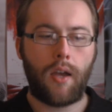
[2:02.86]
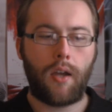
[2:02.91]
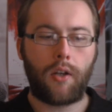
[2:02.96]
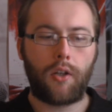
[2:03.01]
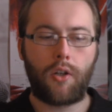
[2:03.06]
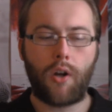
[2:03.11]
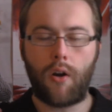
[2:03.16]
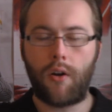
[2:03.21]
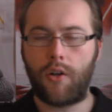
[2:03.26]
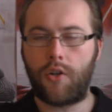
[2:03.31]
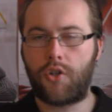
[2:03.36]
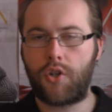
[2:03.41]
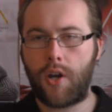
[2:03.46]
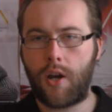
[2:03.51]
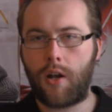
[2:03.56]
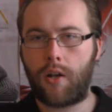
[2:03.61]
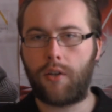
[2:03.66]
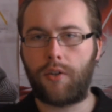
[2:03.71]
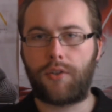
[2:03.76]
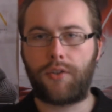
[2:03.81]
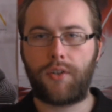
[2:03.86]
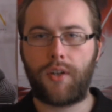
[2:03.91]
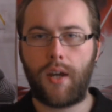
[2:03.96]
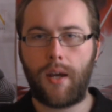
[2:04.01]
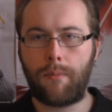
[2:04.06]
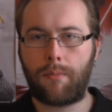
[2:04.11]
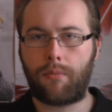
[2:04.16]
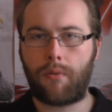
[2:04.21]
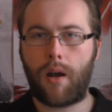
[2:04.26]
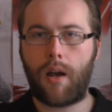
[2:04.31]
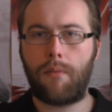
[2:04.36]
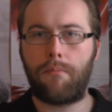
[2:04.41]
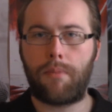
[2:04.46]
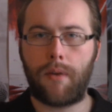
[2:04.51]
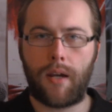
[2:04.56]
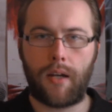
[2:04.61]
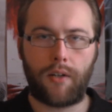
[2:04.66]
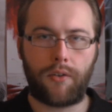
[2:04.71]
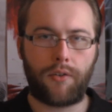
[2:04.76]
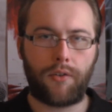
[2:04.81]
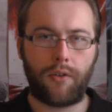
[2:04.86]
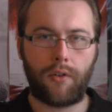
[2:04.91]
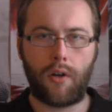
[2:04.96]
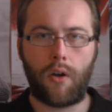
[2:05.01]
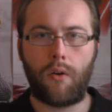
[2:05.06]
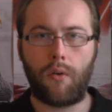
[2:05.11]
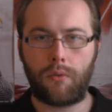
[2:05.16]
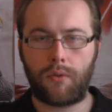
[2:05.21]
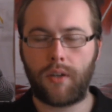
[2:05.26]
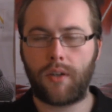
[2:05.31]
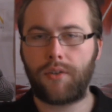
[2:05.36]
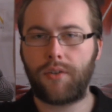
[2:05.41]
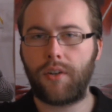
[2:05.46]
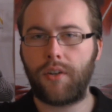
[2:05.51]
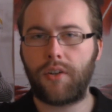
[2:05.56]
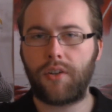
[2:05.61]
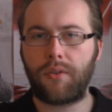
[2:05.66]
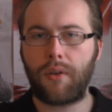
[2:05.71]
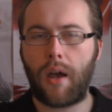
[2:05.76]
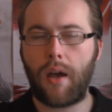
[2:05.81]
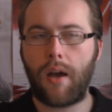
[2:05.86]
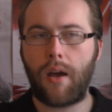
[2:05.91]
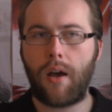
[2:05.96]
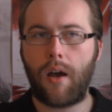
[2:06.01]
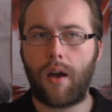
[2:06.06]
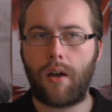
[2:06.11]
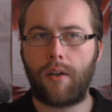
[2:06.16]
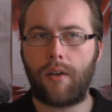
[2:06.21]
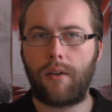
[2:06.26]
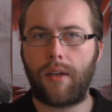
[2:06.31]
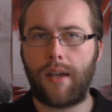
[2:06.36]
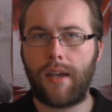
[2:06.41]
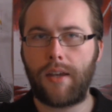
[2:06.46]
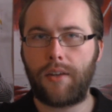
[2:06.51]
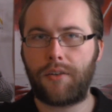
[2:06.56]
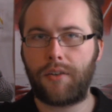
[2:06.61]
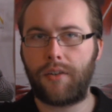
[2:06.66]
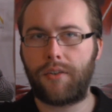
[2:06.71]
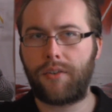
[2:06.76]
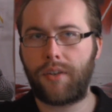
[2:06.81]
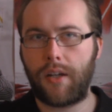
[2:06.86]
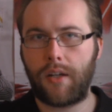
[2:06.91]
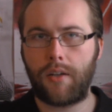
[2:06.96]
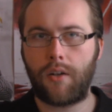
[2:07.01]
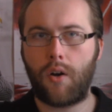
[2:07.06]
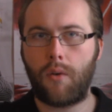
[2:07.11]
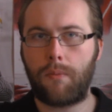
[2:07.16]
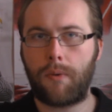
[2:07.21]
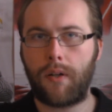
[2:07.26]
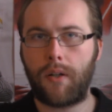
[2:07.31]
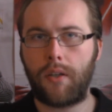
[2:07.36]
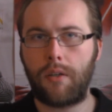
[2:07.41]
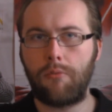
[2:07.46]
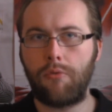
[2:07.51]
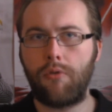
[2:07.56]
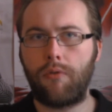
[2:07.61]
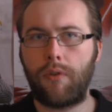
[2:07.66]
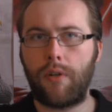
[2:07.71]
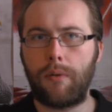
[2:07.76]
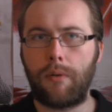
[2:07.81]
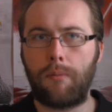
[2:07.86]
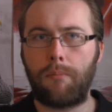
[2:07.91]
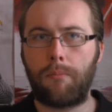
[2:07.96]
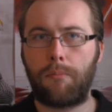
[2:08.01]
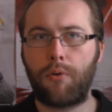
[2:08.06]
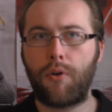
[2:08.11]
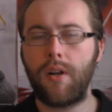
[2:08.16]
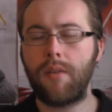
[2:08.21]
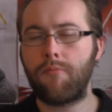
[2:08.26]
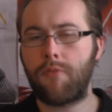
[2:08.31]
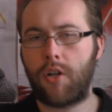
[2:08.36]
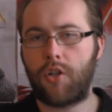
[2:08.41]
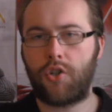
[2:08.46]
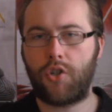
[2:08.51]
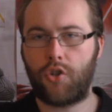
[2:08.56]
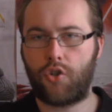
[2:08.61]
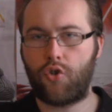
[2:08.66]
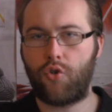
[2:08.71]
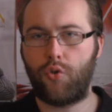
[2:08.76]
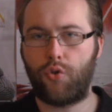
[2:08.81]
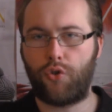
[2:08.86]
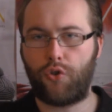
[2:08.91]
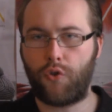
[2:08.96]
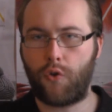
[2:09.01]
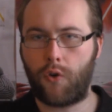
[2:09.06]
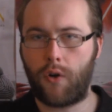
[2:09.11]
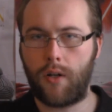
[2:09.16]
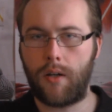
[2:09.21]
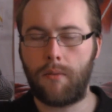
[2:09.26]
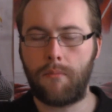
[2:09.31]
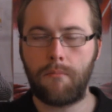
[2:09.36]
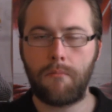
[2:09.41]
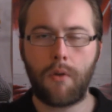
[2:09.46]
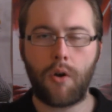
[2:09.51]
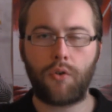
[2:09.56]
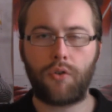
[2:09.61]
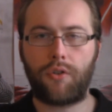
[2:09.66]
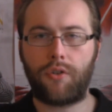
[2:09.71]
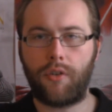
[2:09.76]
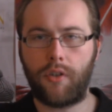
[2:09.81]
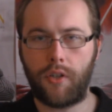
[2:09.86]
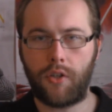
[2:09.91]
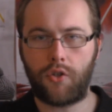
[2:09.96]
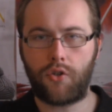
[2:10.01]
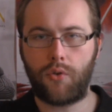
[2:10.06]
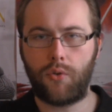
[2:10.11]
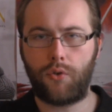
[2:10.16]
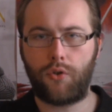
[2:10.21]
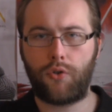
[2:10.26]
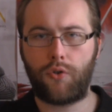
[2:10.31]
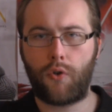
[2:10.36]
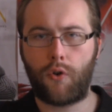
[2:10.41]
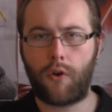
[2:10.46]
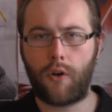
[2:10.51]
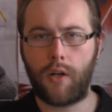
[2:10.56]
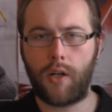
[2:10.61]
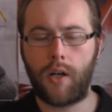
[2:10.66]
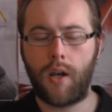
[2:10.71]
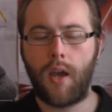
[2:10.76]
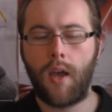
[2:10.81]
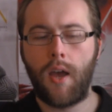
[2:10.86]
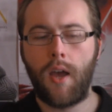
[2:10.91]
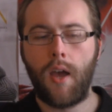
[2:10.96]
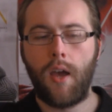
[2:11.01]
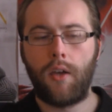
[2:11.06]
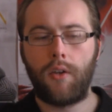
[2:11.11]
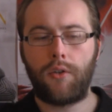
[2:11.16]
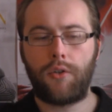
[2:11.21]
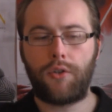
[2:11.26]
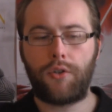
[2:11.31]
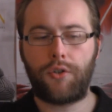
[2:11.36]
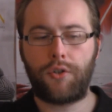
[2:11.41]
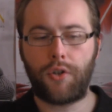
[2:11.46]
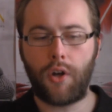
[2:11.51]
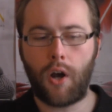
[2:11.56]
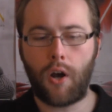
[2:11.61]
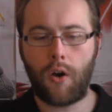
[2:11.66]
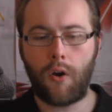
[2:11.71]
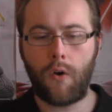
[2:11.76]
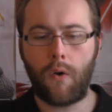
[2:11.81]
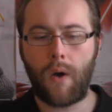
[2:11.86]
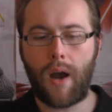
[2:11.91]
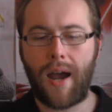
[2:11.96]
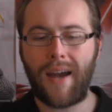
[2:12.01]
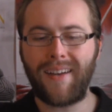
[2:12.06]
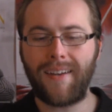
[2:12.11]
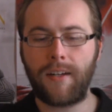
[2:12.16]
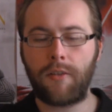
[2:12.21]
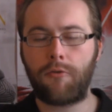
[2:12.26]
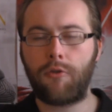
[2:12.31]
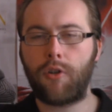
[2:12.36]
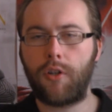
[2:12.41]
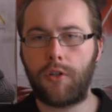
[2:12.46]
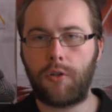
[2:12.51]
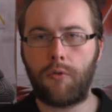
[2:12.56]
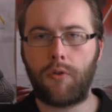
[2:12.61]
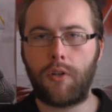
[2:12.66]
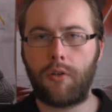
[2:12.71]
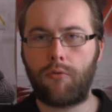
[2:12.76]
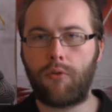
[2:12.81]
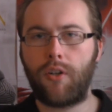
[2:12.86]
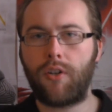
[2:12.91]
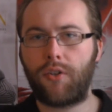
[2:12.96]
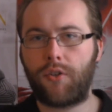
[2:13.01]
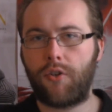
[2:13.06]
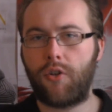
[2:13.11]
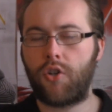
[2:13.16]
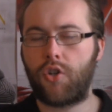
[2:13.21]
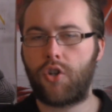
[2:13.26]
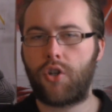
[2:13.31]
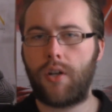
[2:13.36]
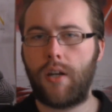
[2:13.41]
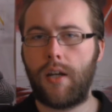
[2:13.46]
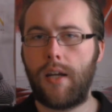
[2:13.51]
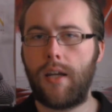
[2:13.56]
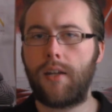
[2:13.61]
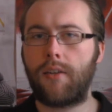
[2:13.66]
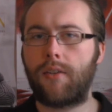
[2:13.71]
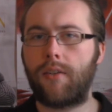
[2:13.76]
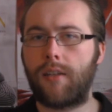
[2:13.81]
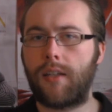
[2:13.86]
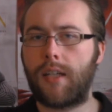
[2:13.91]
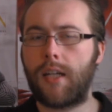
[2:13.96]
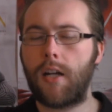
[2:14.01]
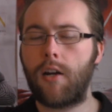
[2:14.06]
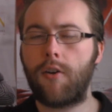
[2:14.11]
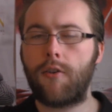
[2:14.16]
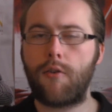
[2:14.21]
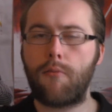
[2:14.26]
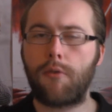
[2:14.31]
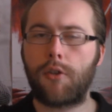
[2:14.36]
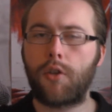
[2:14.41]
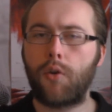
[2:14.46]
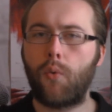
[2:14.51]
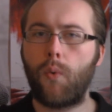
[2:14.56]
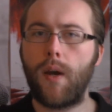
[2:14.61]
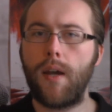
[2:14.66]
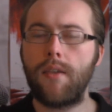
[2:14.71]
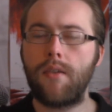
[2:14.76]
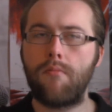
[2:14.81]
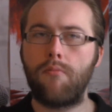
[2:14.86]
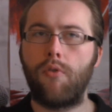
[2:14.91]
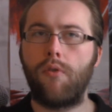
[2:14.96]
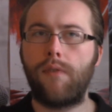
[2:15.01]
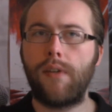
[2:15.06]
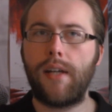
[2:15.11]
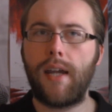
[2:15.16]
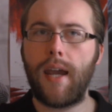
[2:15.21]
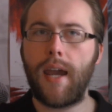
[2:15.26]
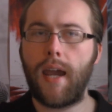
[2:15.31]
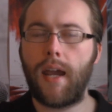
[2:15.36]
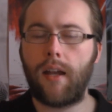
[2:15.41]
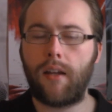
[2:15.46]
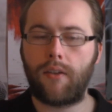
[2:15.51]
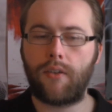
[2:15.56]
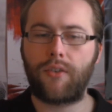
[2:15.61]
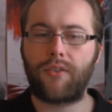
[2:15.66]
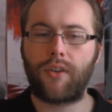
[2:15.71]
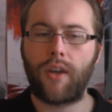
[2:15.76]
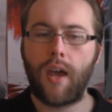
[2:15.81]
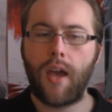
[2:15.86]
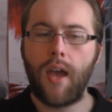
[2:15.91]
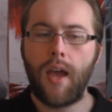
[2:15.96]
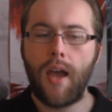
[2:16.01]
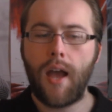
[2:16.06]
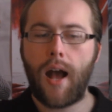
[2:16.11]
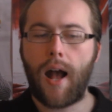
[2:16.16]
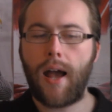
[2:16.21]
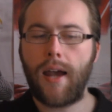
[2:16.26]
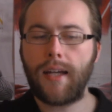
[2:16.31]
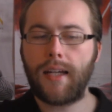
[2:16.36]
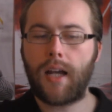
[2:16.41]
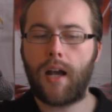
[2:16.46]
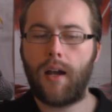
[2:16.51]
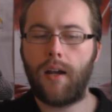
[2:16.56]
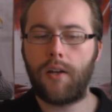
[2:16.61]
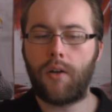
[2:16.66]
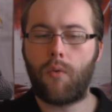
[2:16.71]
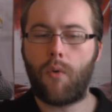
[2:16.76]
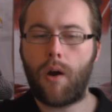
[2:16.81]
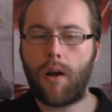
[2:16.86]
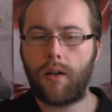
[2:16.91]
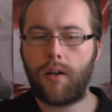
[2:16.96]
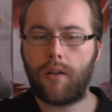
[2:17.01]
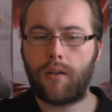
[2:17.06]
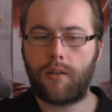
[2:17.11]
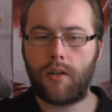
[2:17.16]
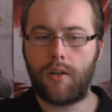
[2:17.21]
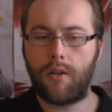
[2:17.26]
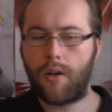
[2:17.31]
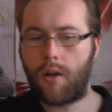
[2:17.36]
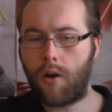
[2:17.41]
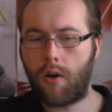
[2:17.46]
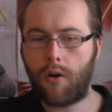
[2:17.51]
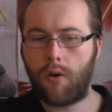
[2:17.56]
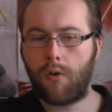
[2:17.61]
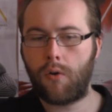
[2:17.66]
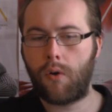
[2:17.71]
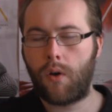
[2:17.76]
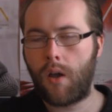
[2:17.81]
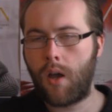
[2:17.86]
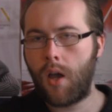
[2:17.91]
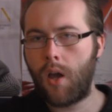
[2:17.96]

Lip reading: go to jail, escape, rob banks. You know, this is, as they say in the opening of the movie, pretty much a true story. Mostly a true story. So, I didn't really do any research into the character, but the way the movie ends, I kind of wanted to know,